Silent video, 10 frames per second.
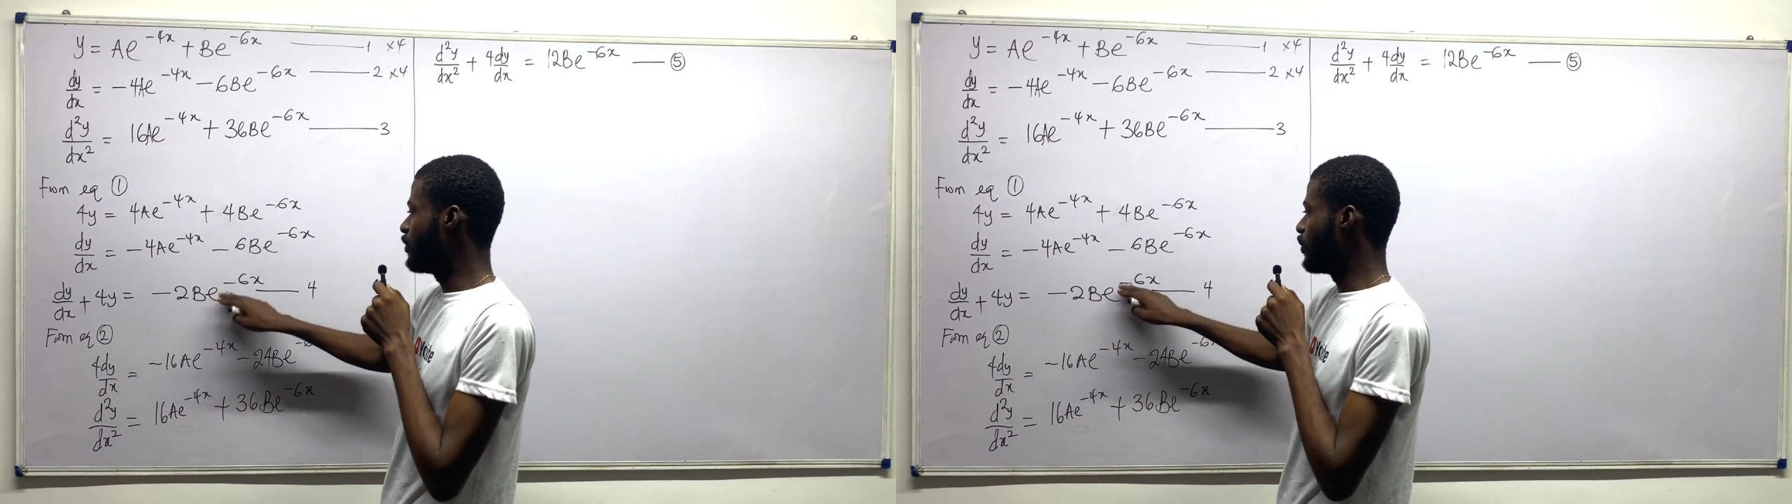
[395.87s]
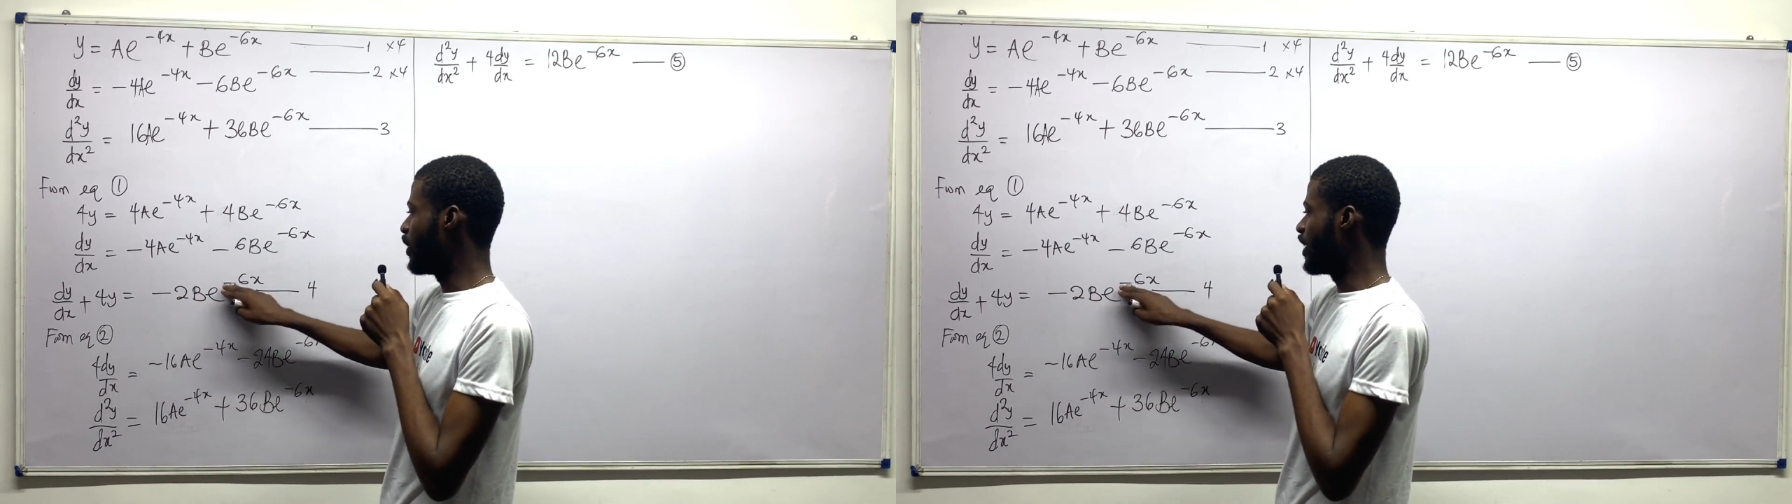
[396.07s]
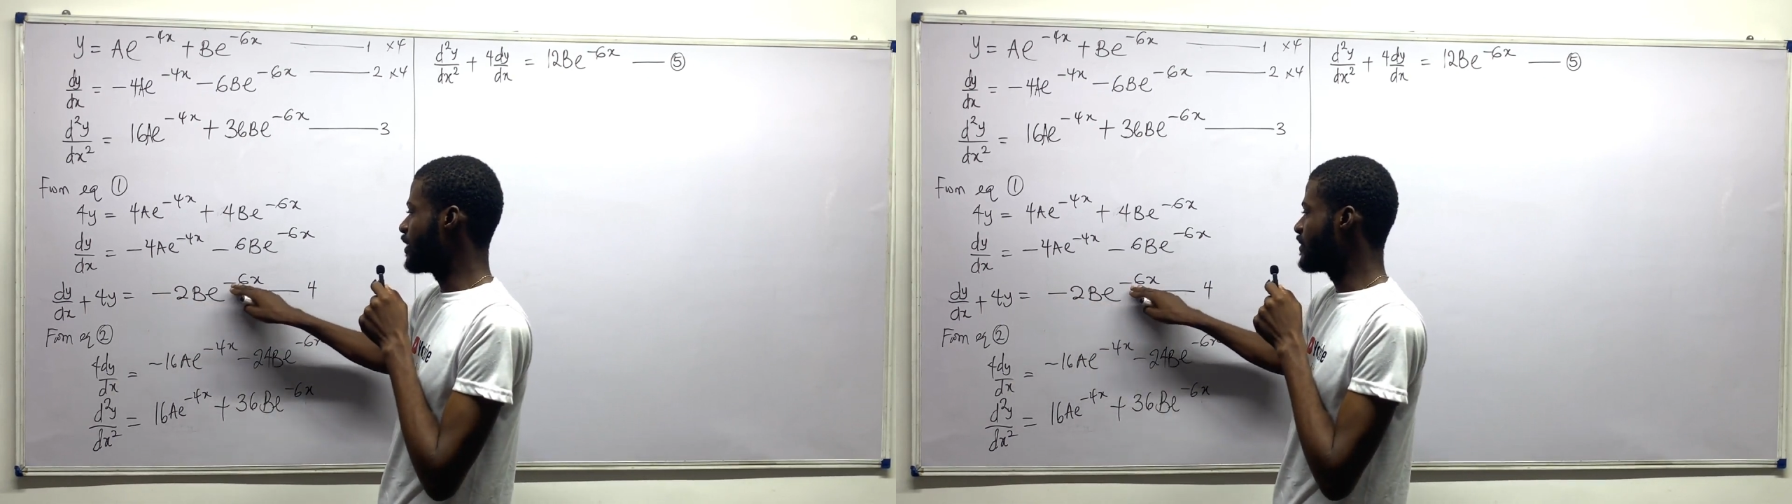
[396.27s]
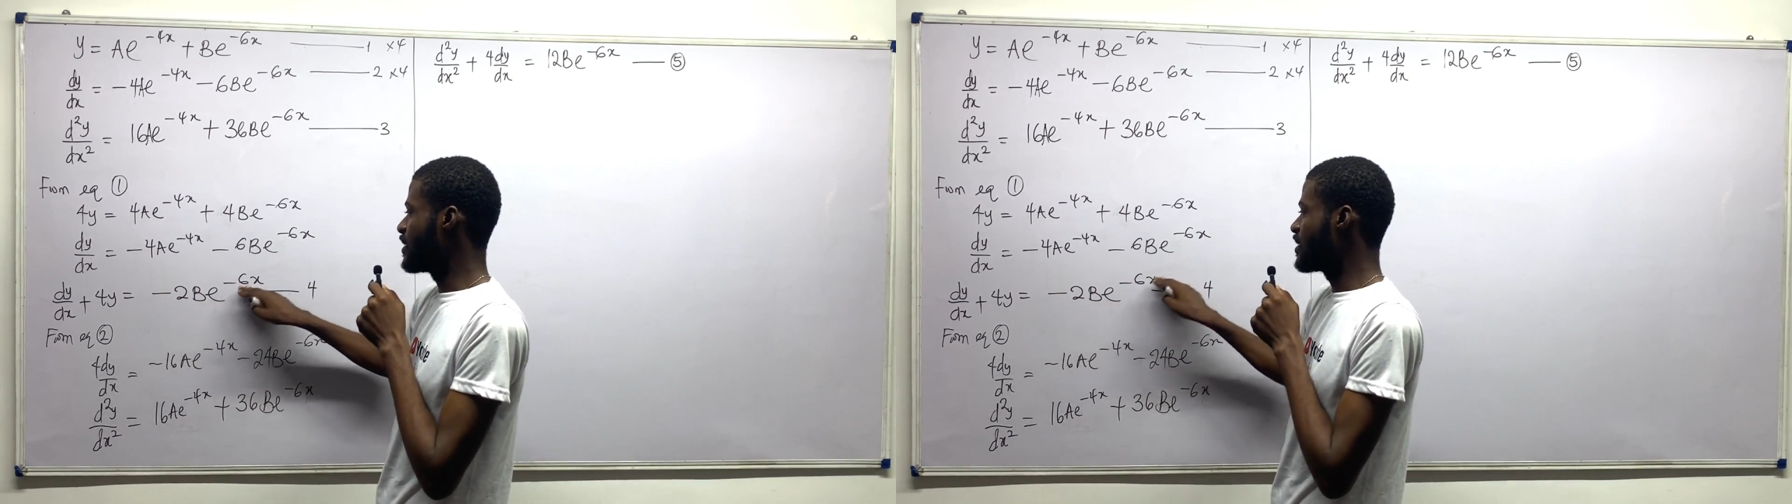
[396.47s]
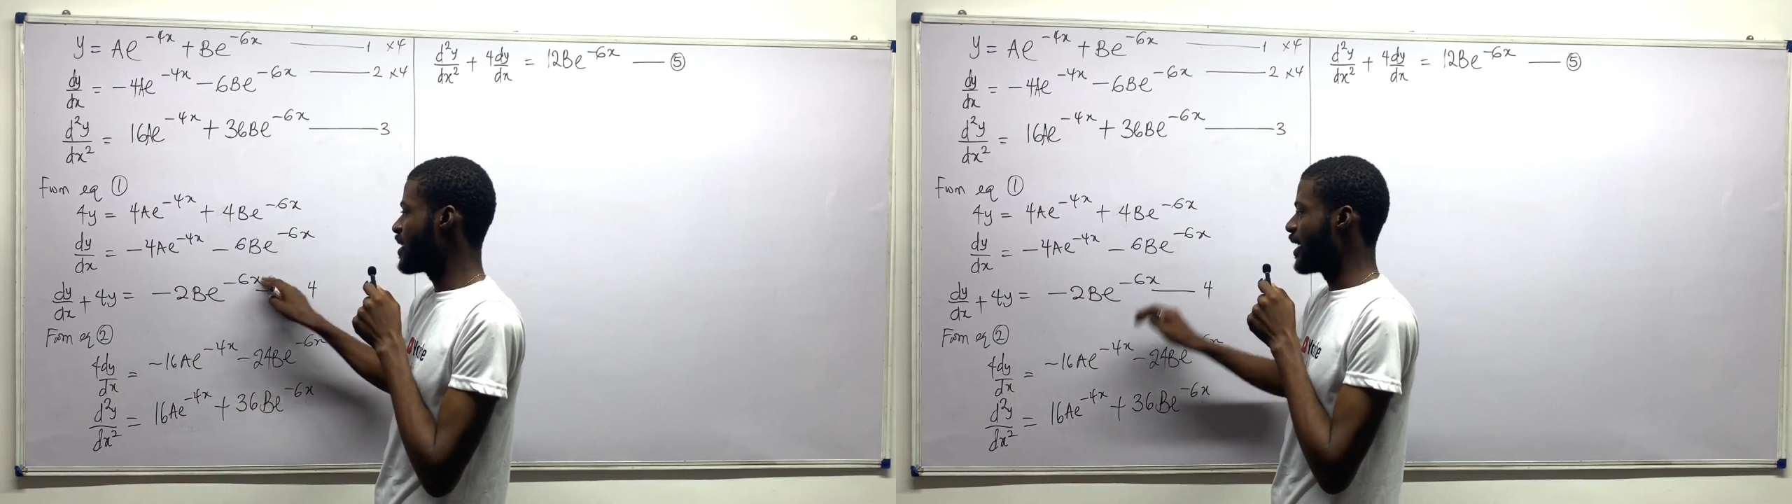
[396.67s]
to negative
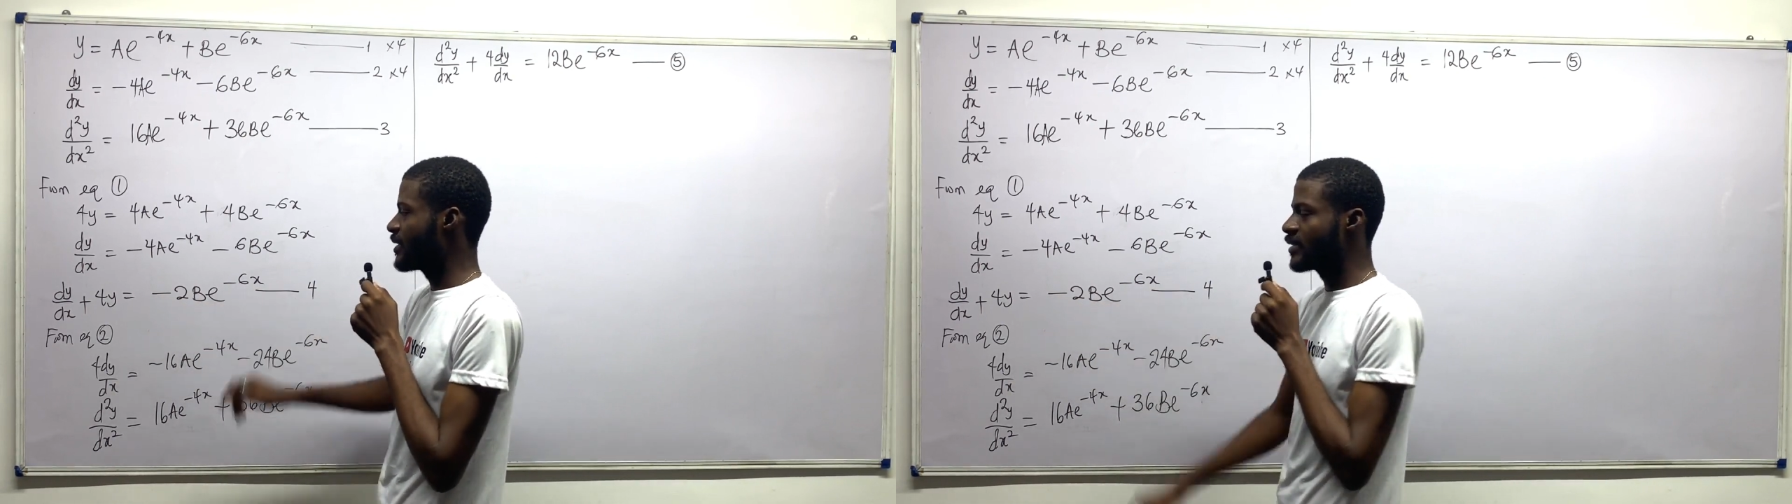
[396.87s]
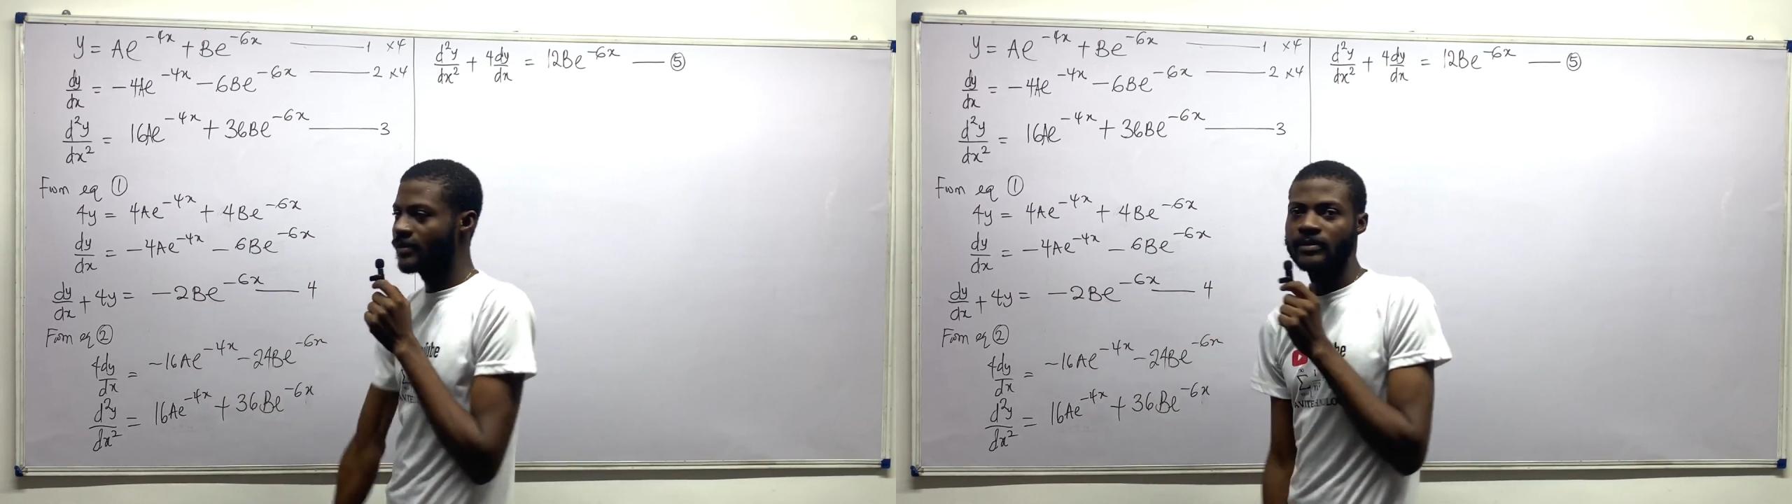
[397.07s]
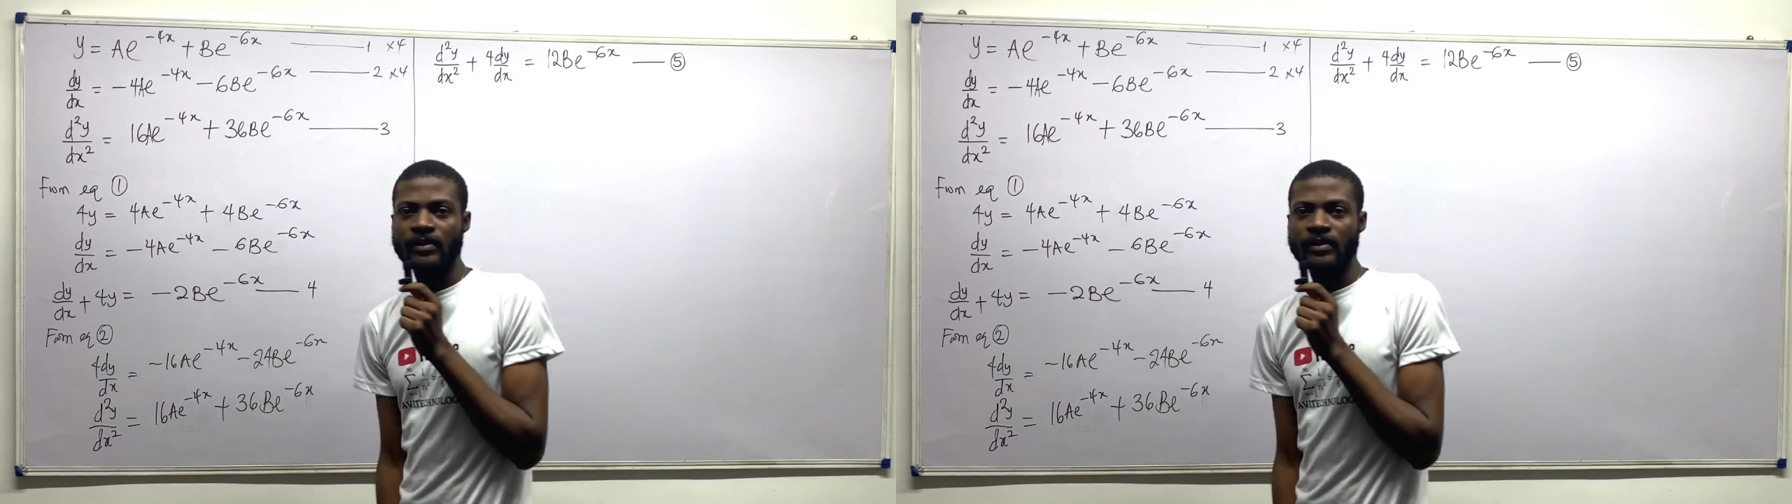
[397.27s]
6x.